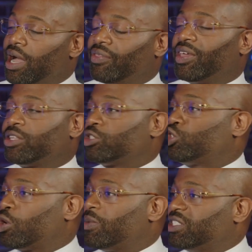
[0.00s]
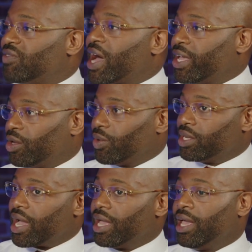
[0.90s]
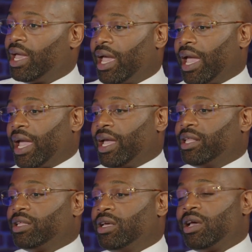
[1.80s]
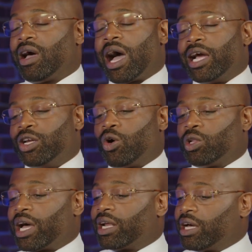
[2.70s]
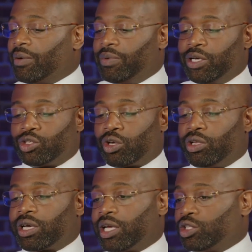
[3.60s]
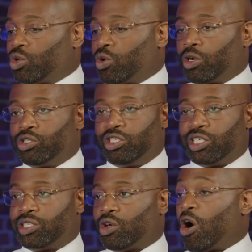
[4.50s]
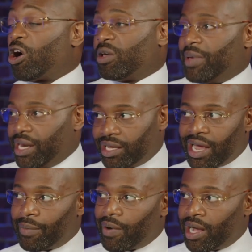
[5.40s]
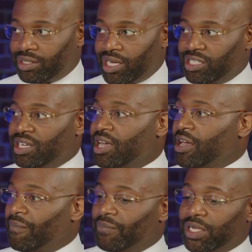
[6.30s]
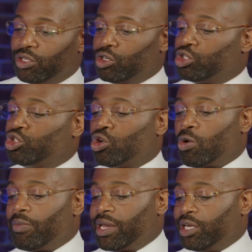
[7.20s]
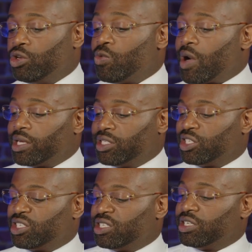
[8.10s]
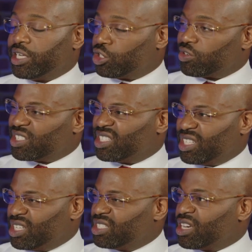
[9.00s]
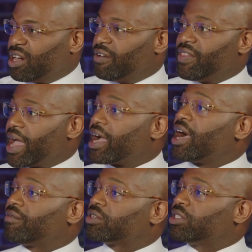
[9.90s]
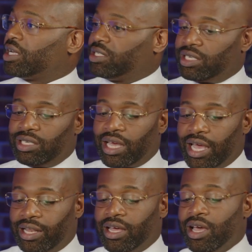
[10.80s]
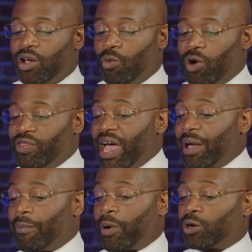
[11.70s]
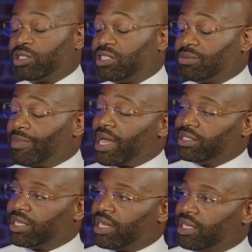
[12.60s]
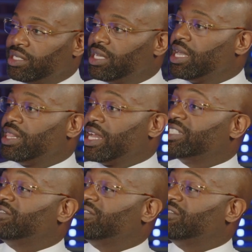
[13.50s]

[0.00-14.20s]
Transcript: I think there's so much value in that. And I know a lot of companies are looking towards just automating that process, but there's so many nuances and intricacies of that conversation and where that person's mindset is, that is